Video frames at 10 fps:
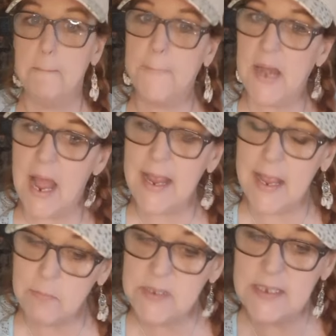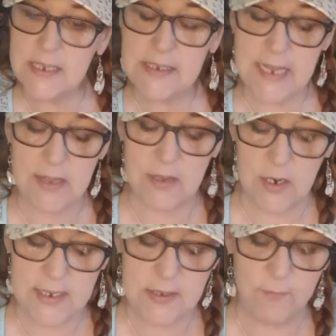but I am sensing there
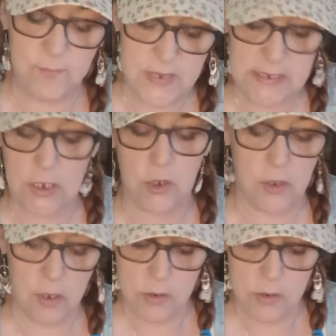is a physical